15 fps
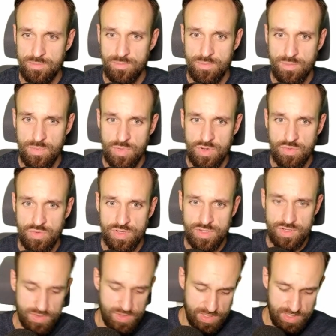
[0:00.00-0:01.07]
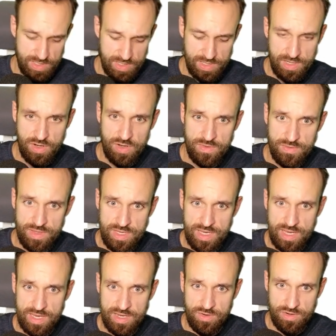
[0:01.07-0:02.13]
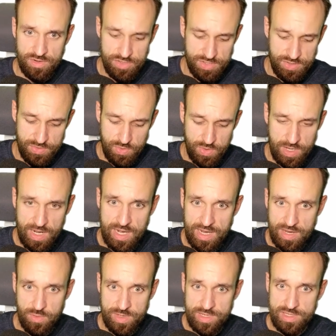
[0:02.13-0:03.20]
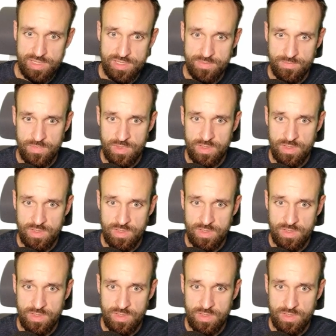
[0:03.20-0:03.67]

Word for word: mode to the header to iOS.